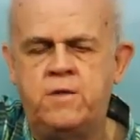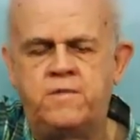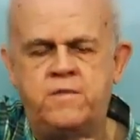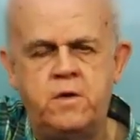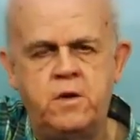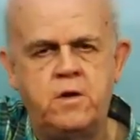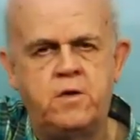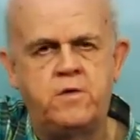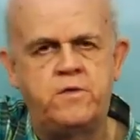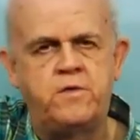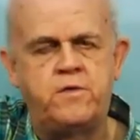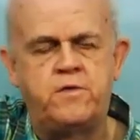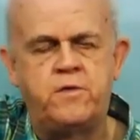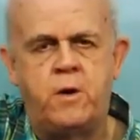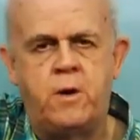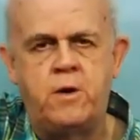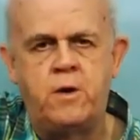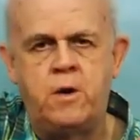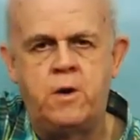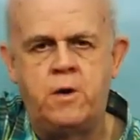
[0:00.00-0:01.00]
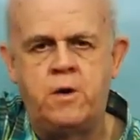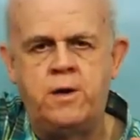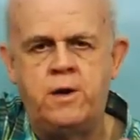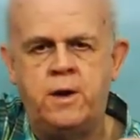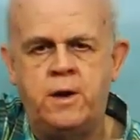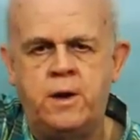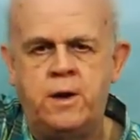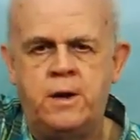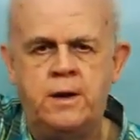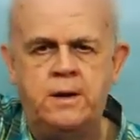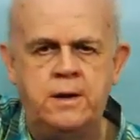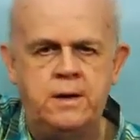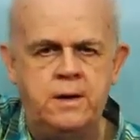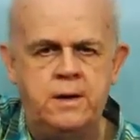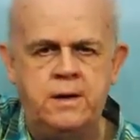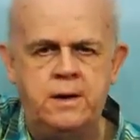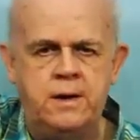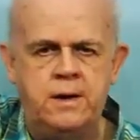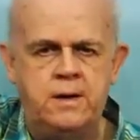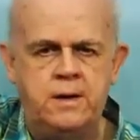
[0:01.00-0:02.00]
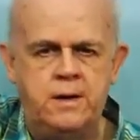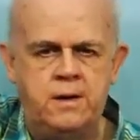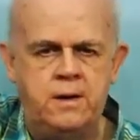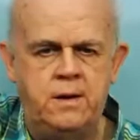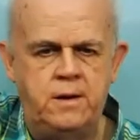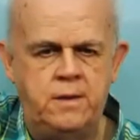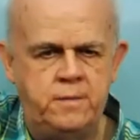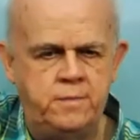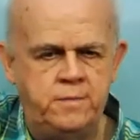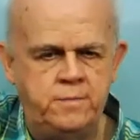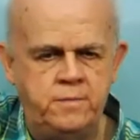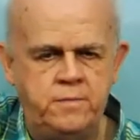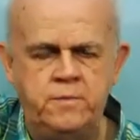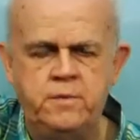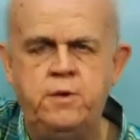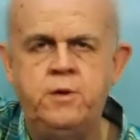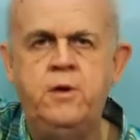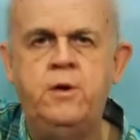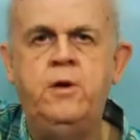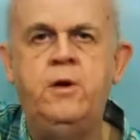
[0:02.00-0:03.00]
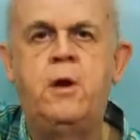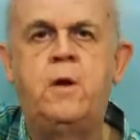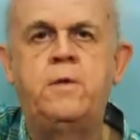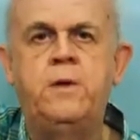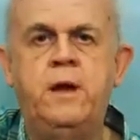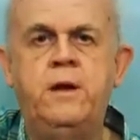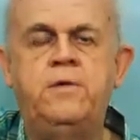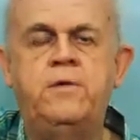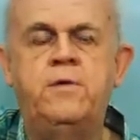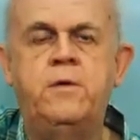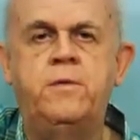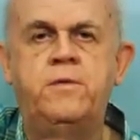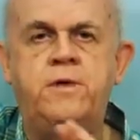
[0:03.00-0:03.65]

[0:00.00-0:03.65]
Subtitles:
Your fingers will start hurting, and you don't need to.